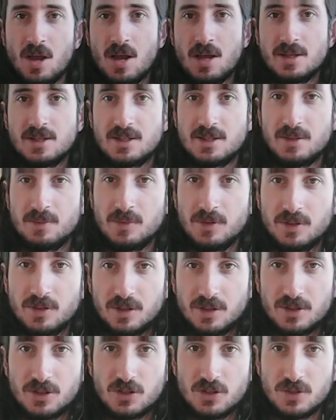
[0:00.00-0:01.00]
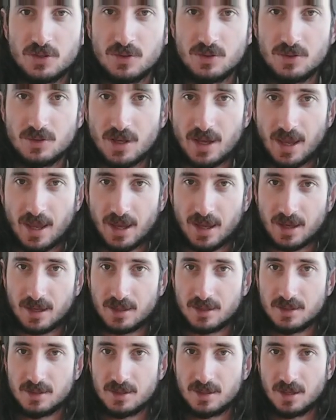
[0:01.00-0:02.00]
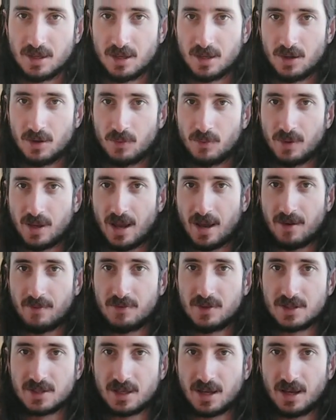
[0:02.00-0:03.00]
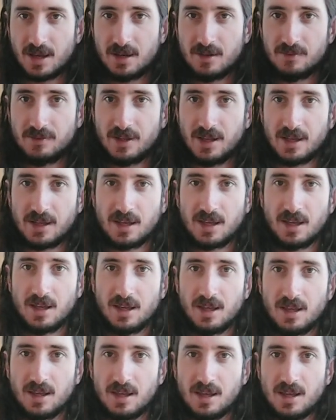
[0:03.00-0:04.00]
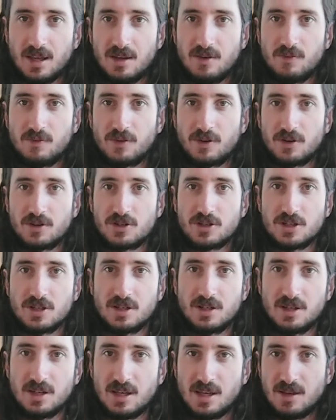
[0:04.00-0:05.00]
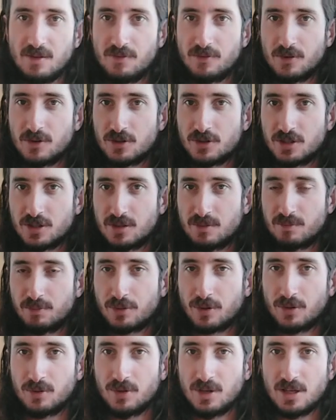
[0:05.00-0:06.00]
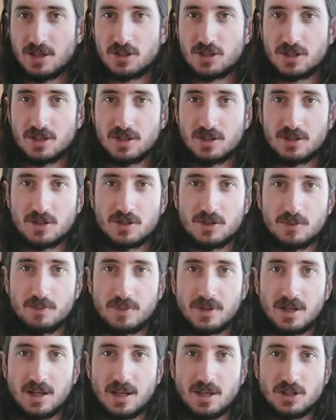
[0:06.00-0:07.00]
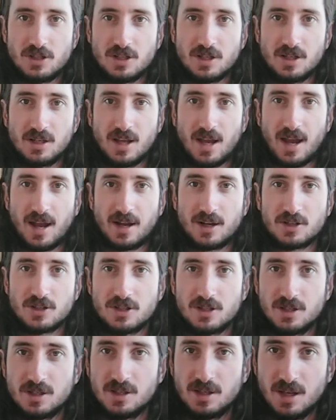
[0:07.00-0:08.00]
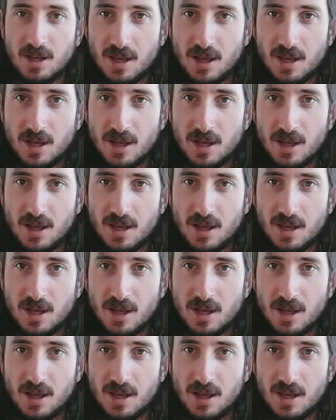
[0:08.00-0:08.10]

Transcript: Similar to the hand, we have this kind of like inversion, eversion, pronation, supination action.